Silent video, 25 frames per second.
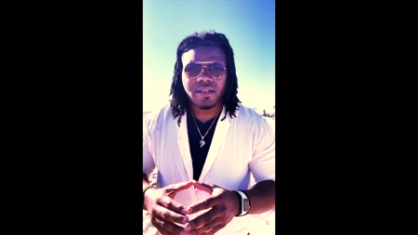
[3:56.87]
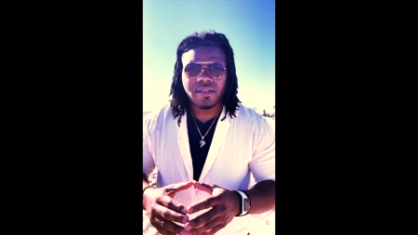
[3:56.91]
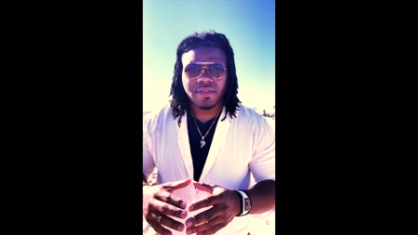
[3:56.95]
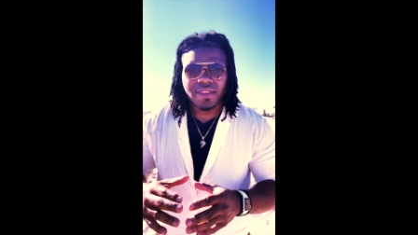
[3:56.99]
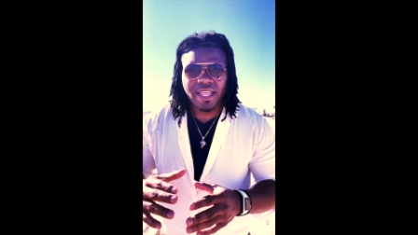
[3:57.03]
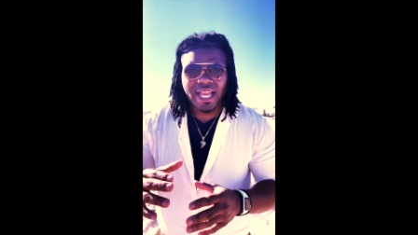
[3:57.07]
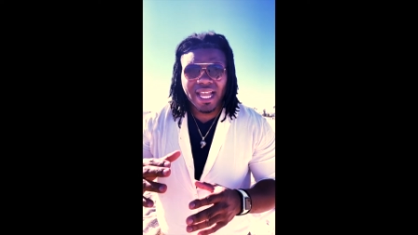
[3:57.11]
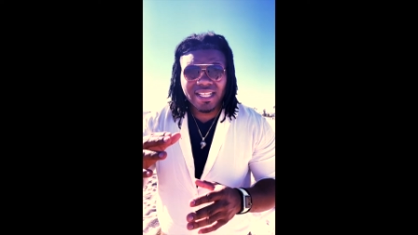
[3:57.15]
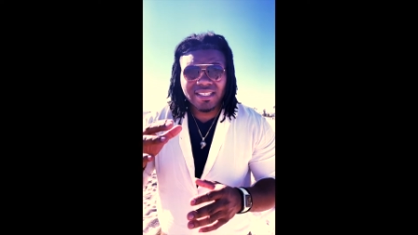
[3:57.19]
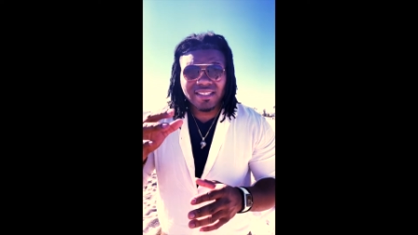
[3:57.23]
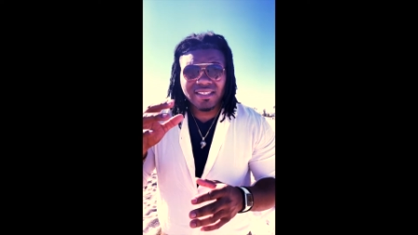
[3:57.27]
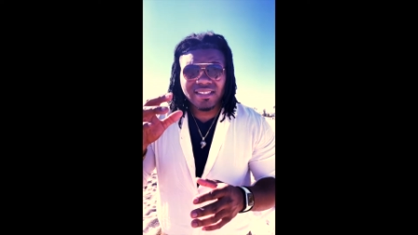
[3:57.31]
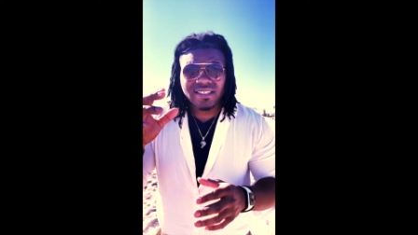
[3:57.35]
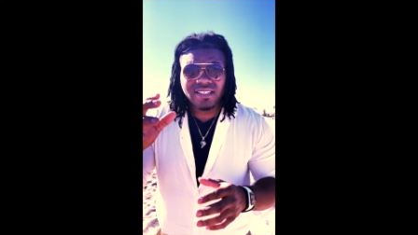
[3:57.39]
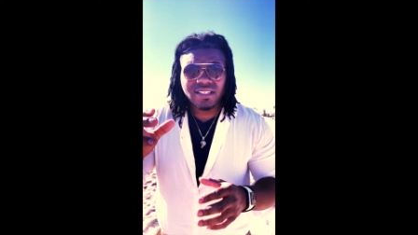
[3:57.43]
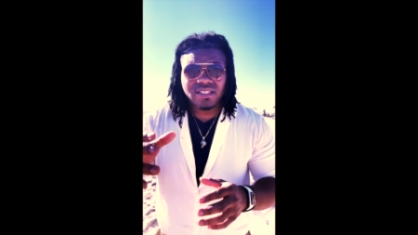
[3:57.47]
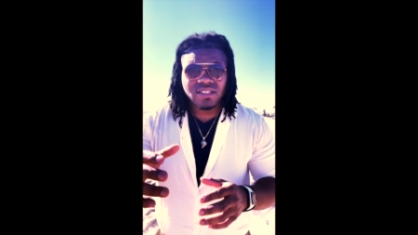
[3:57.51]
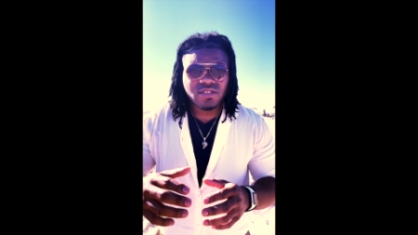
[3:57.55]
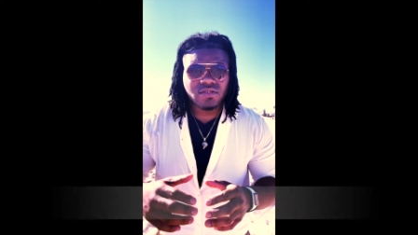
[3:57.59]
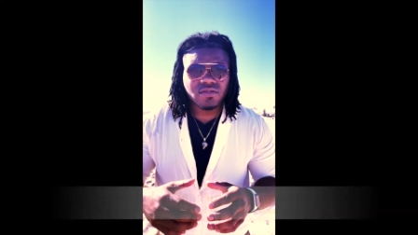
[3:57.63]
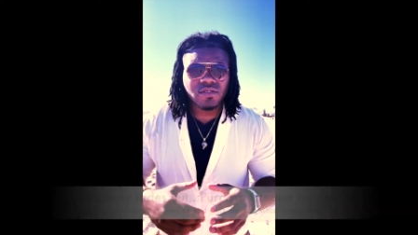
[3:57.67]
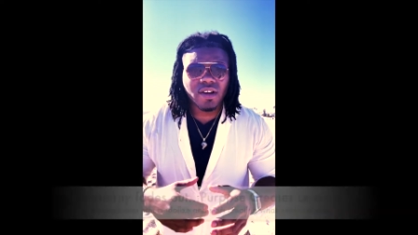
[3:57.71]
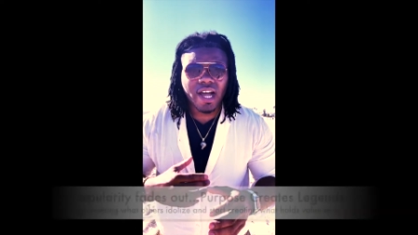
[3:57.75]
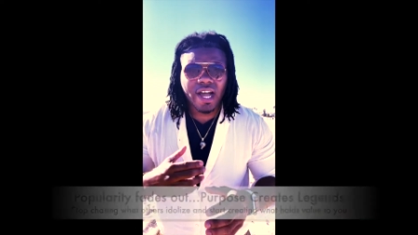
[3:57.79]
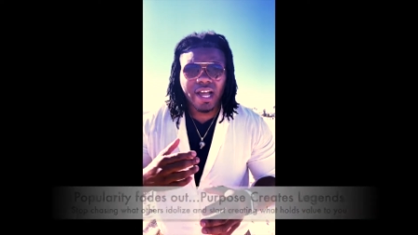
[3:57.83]
That's the
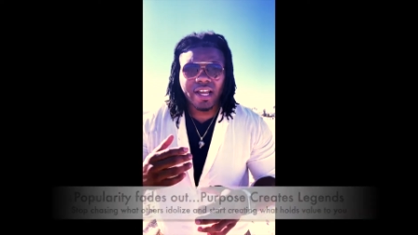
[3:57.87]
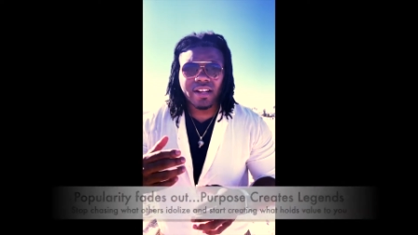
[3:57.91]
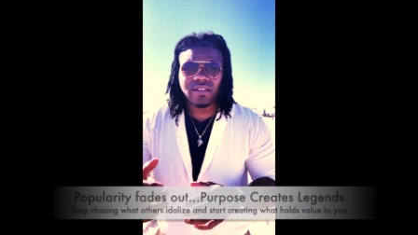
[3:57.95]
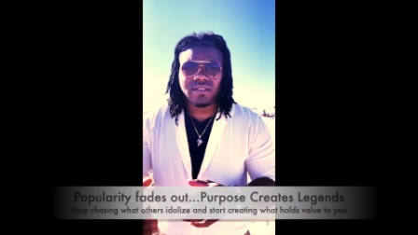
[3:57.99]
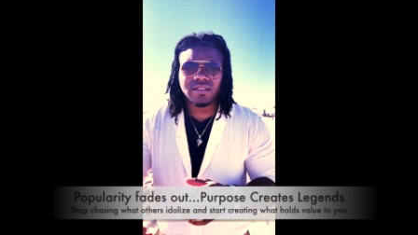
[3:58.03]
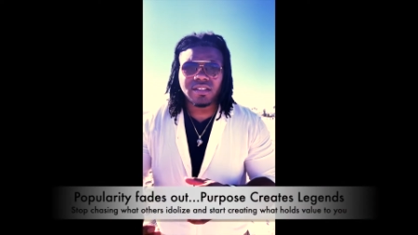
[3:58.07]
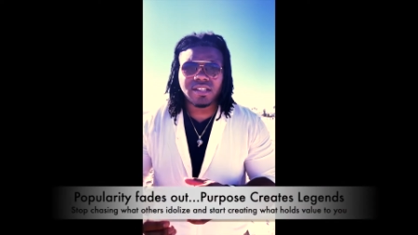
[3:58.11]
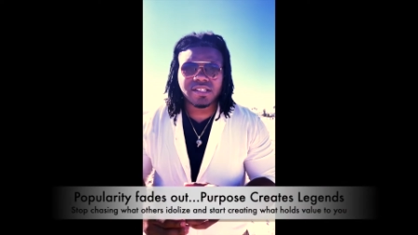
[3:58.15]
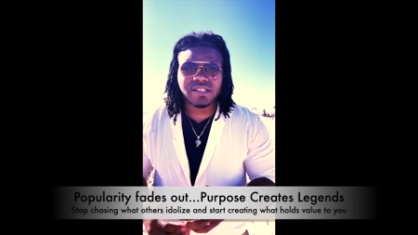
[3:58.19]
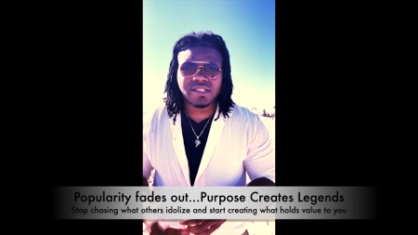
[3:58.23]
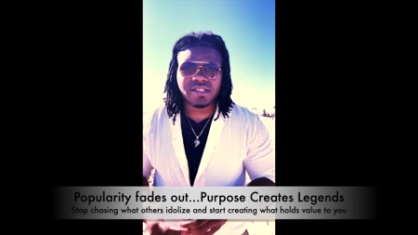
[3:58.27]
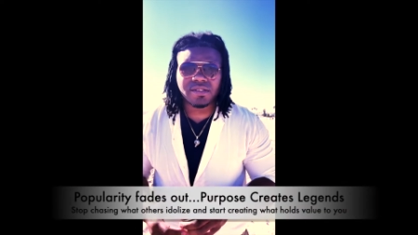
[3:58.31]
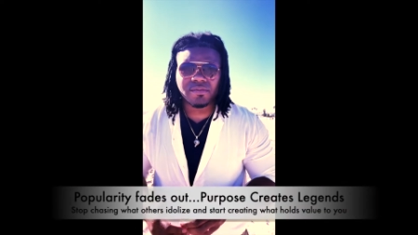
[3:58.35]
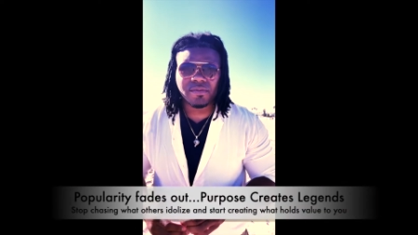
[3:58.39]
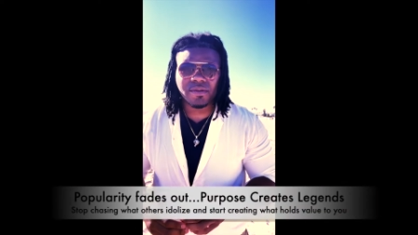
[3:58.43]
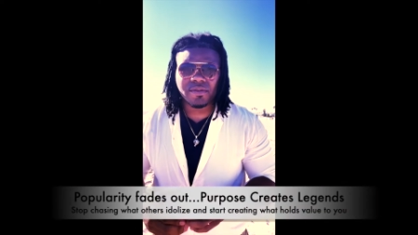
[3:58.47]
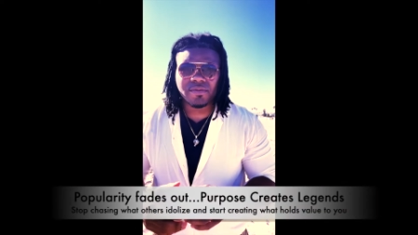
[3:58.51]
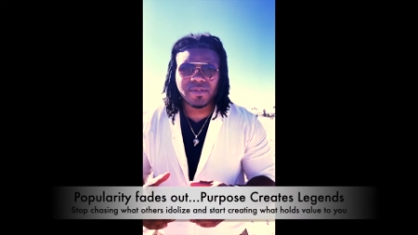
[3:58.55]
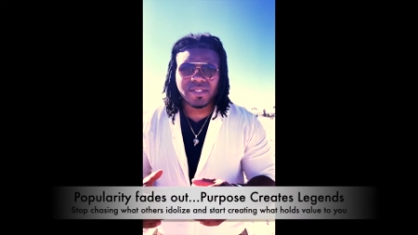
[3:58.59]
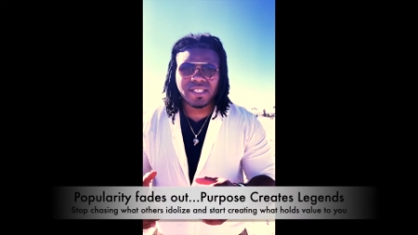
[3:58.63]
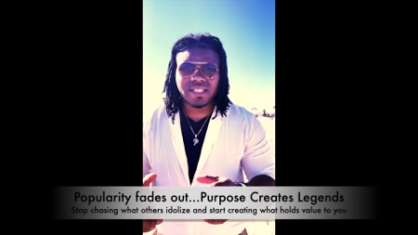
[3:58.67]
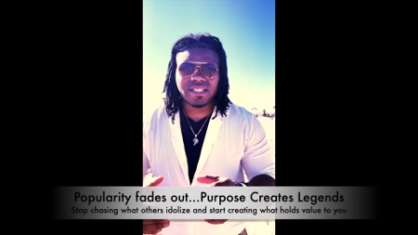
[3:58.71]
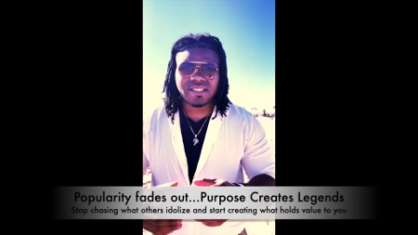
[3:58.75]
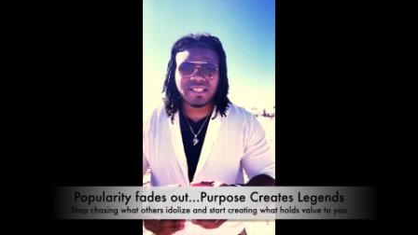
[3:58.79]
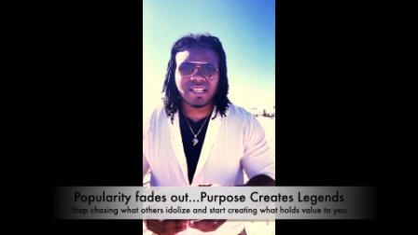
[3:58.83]
new idolism of
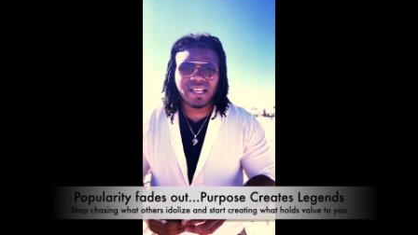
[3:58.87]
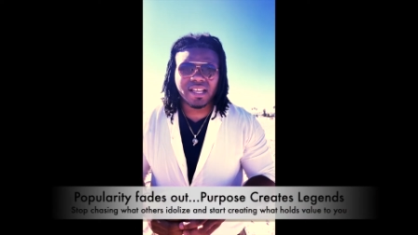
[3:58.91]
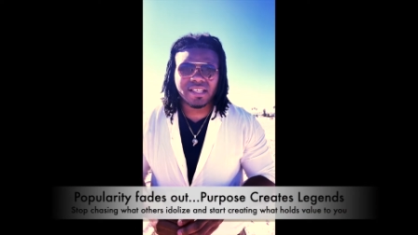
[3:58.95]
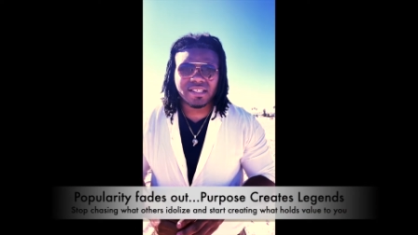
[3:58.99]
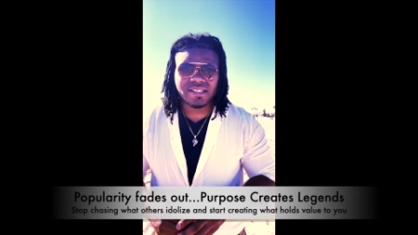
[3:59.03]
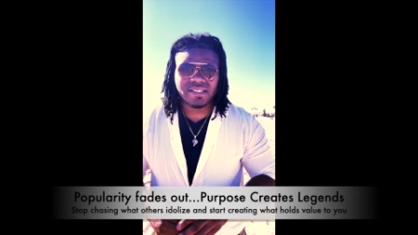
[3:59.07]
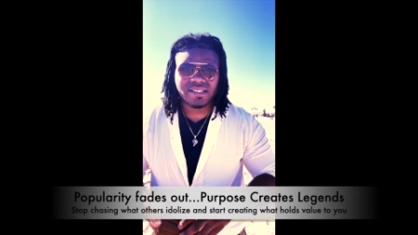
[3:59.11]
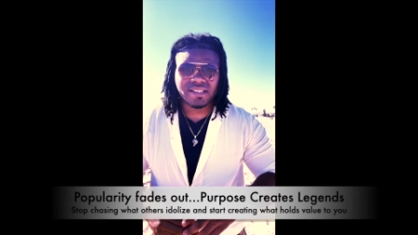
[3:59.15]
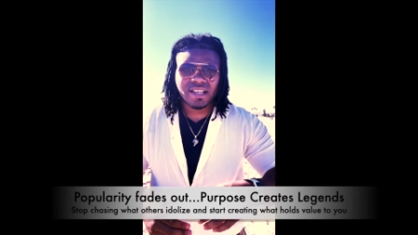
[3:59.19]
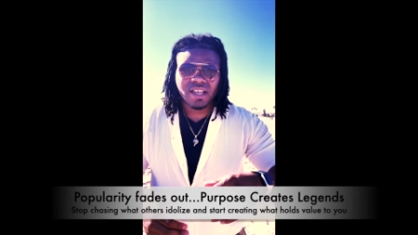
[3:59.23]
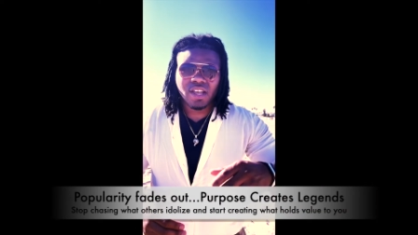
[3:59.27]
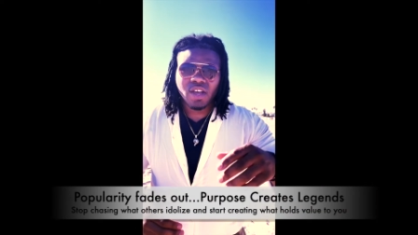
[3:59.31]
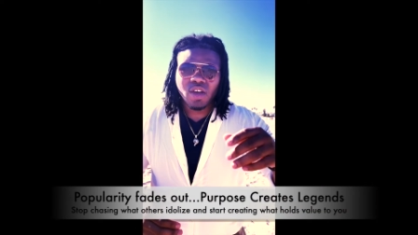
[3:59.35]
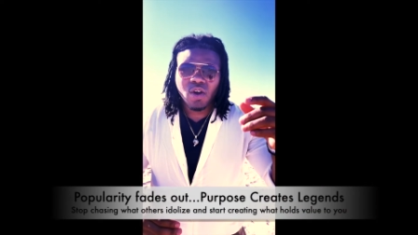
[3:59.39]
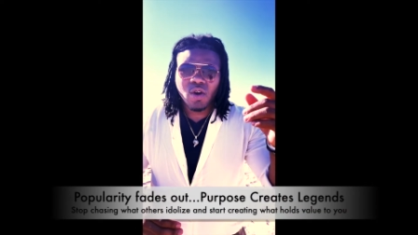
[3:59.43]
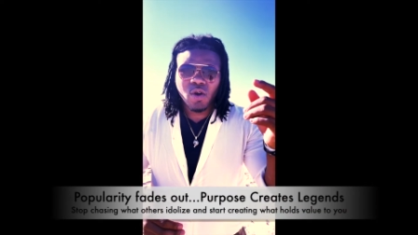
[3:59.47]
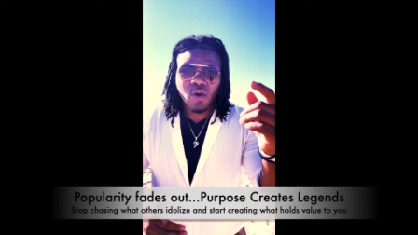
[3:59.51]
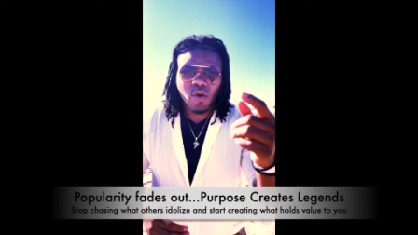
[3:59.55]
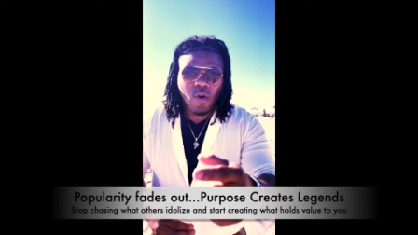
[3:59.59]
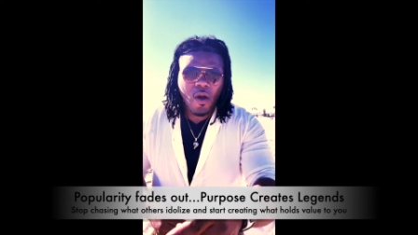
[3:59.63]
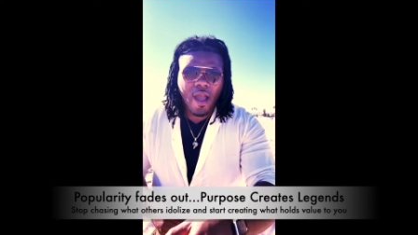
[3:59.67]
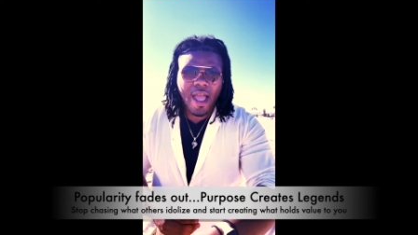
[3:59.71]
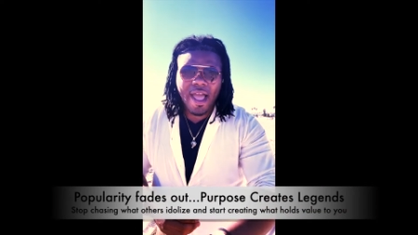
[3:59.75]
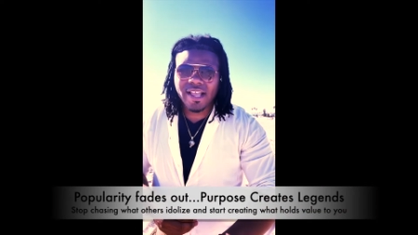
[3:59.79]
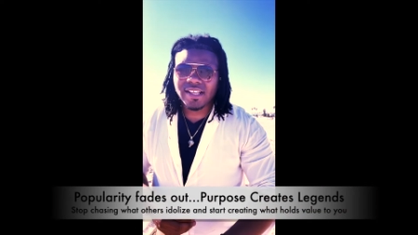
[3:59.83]
success.
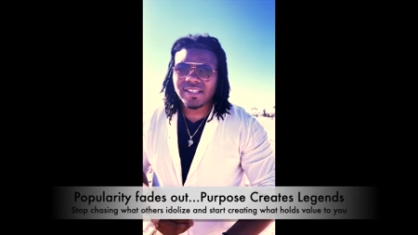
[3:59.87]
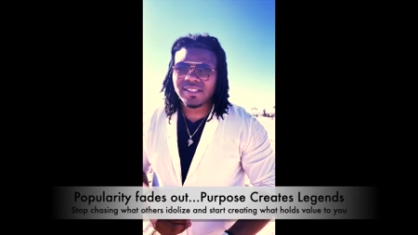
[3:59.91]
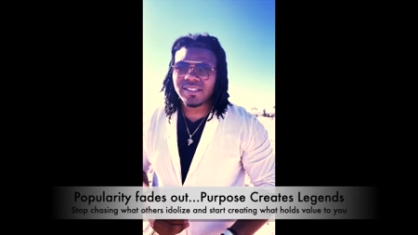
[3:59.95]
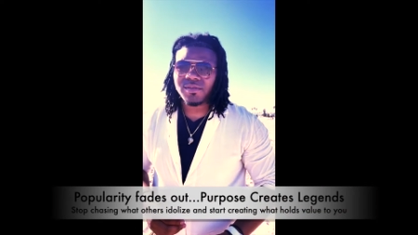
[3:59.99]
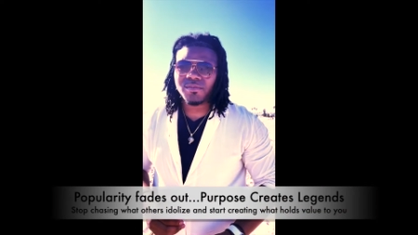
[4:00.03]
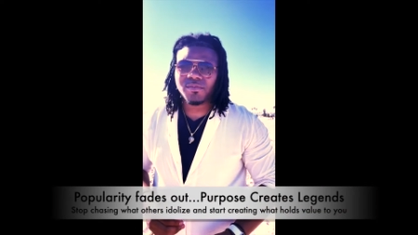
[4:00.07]
Who has the